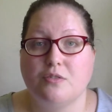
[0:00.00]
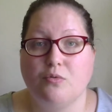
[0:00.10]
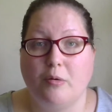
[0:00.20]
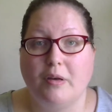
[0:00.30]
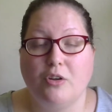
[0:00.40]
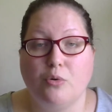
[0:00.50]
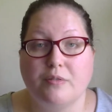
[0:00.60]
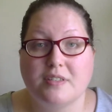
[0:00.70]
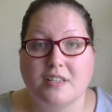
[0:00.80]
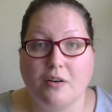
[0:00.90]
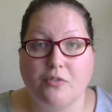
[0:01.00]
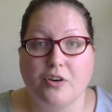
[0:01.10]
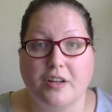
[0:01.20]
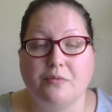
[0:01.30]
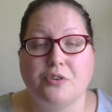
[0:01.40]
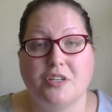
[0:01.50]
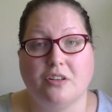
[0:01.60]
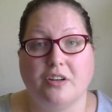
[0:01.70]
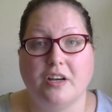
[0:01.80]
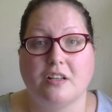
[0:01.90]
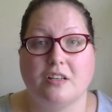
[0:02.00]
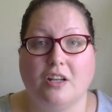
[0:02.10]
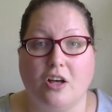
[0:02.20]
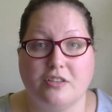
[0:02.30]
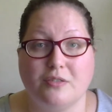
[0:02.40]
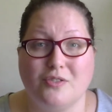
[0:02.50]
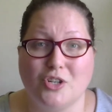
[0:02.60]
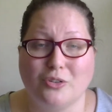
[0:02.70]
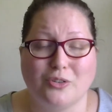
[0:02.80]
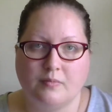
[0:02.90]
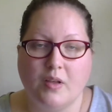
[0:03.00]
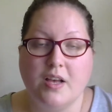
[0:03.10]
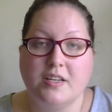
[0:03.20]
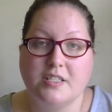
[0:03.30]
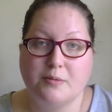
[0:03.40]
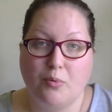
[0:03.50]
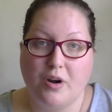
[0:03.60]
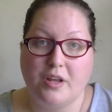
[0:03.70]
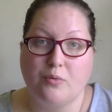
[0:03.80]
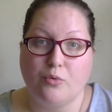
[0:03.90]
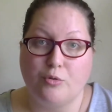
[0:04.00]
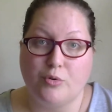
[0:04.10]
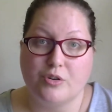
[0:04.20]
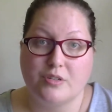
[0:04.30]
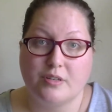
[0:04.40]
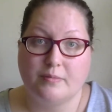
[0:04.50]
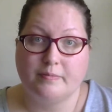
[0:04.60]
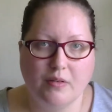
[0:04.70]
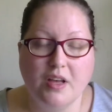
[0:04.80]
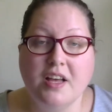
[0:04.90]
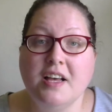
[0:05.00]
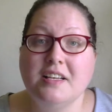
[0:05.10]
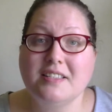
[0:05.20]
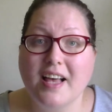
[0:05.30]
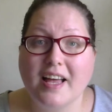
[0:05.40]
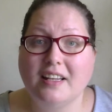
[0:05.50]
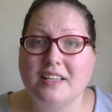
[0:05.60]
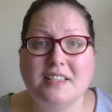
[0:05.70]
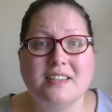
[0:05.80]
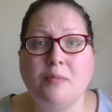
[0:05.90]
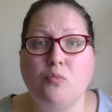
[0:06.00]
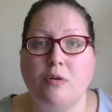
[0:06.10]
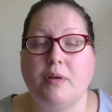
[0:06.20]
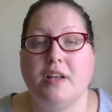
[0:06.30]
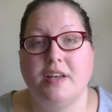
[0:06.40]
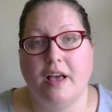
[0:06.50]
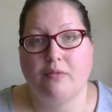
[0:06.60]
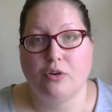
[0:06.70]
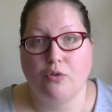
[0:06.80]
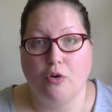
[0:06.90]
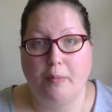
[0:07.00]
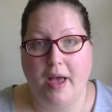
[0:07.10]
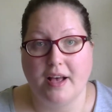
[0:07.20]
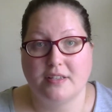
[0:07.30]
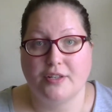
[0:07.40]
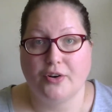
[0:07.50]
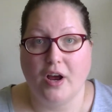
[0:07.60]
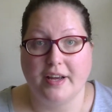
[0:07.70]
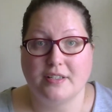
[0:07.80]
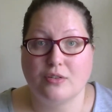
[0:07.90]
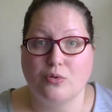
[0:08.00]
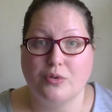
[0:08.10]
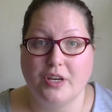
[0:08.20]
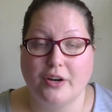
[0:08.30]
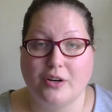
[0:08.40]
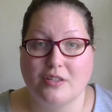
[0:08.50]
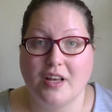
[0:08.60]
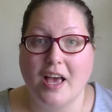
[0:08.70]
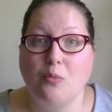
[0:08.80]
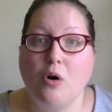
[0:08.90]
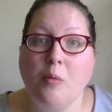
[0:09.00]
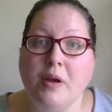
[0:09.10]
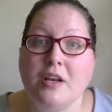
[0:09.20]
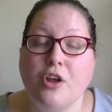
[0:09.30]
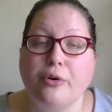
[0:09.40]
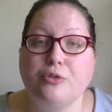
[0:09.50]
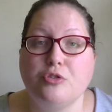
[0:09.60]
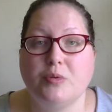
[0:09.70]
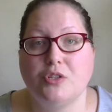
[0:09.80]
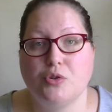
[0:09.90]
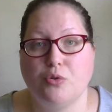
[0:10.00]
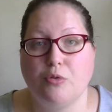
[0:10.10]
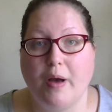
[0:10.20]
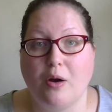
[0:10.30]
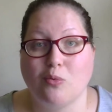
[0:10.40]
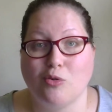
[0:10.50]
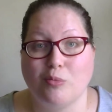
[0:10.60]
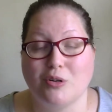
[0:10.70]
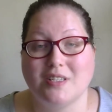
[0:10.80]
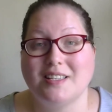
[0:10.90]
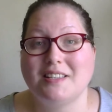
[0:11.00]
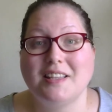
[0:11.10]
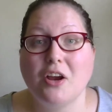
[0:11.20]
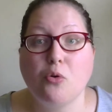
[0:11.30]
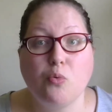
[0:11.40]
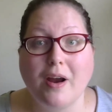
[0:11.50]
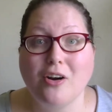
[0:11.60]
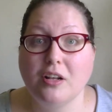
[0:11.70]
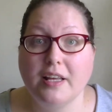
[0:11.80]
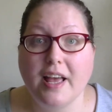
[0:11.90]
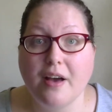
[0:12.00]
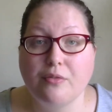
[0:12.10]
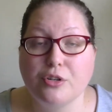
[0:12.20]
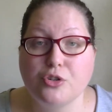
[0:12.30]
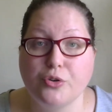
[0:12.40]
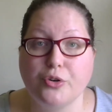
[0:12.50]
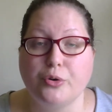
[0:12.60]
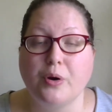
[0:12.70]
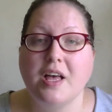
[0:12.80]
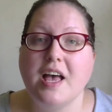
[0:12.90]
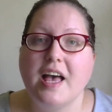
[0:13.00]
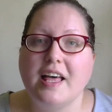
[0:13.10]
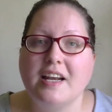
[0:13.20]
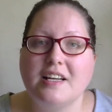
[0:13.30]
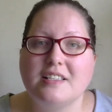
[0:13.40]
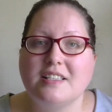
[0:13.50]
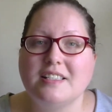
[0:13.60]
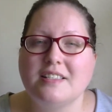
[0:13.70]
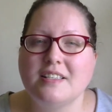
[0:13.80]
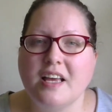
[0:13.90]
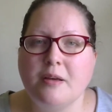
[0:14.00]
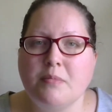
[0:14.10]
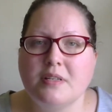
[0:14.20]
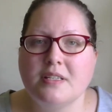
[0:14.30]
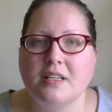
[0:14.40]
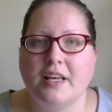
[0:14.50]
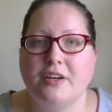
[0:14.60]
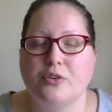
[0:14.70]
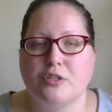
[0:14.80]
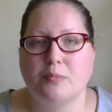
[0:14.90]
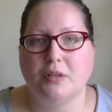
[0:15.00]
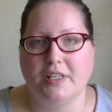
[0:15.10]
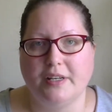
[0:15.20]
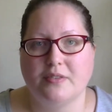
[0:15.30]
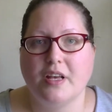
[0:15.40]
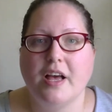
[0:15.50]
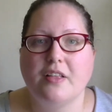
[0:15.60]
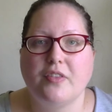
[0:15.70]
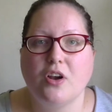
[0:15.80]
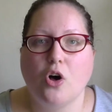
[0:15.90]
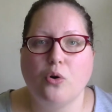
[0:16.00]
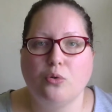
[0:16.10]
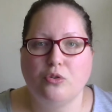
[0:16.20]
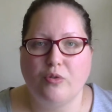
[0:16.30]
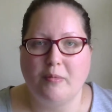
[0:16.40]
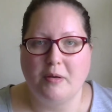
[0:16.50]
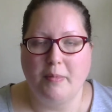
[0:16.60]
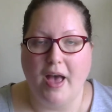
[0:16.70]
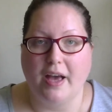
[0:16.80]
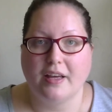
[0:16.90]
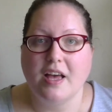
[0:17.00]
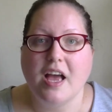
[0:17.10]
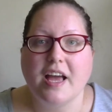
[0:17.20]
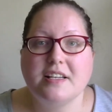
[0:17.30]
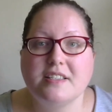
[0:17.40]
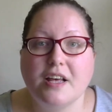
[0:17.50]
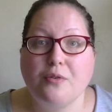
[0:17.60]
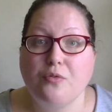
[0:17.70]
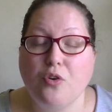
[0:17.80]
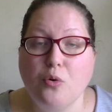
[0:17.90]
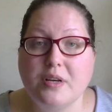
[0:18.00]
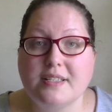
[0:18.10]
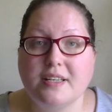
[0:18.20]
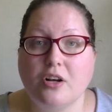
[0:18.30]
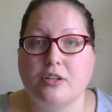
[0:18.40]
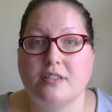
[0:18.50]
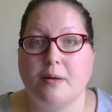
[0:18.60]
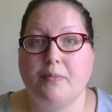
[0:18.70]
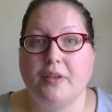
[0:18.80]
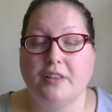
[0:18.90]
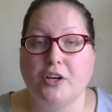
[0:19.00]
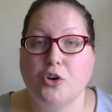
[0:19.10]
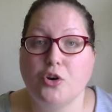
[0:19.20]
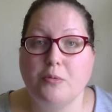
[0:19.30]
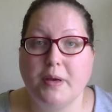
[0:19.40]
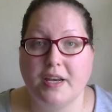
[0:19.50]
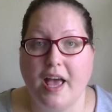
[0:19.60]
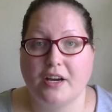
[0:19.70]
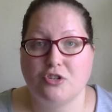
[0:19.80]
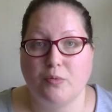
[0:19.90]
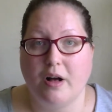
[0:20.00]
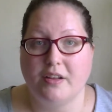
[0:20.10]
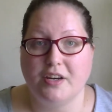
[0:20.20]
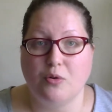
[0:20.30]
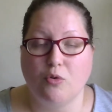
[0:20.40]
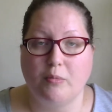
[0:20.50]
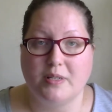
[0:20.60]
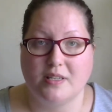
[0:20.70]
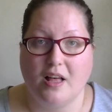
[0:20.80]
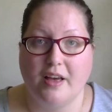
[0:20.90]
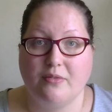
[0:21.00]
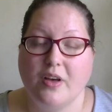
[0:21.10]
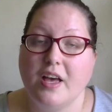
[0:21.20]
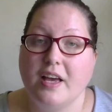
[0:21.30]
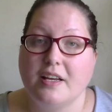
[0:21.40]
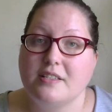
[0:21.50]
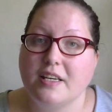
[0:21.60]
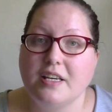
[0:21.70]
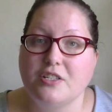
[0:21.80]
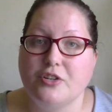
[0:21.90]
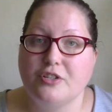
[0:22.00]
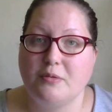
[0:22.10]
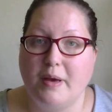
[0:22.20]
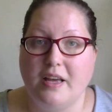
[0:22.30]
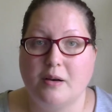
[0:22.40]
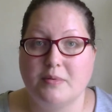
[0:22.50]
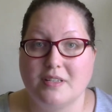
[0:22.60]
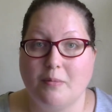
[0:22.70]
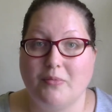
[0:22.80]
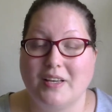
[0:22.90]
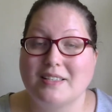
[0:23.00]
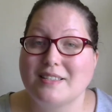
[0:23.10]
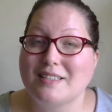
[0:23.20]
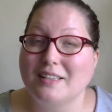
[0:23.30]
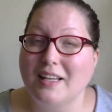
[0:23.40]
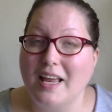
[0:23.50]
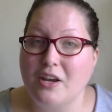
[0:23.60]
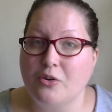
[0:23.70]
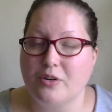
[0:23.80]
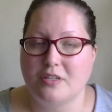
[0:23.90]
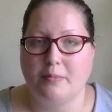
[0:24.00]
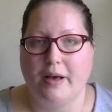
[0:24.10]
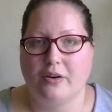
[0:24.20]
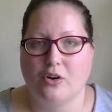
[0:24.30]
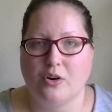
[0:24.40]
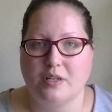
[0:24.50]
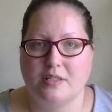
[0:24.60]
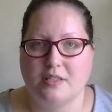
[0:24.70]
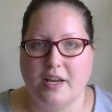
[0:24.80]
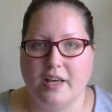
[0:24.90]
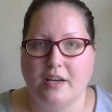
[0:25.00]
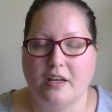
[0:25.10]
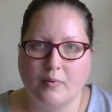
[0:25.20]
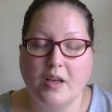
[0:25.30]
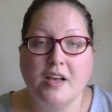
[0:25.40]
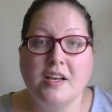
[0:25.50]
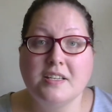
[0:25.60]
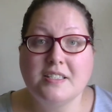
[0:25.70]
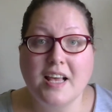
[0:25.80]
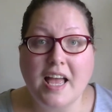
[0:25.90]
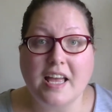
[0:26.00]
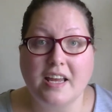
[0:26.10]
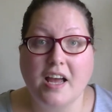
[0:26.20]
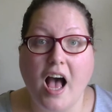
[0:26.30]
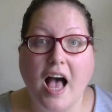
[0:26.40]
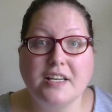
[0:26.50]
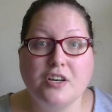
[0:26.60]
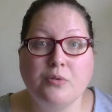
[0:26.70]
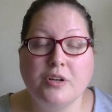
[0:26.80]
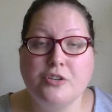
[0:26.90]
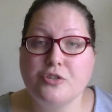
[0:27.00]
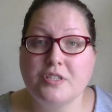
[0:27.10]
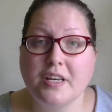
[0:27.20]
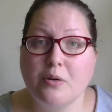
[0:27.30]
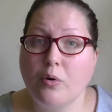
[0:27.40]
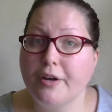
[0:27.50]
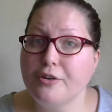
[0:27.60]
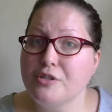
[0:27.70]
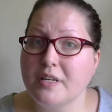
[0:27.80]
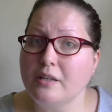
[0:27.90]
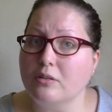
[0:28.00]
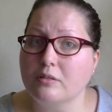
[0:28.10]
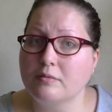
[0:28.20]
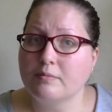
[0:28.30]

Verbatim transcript: of women who have suffered infertility at the loss of children, spreading rumors. Sadly, some women never grow past their high school years, and what we know to be true about rumors is that they are rarely ever true, and it is these same slanderous beliefs that hold women back. Instead of focusing on something that could be an actuality in a woman's life, it's easier to make up something slanderous about her instead. Saying, "I don't understand why you're single."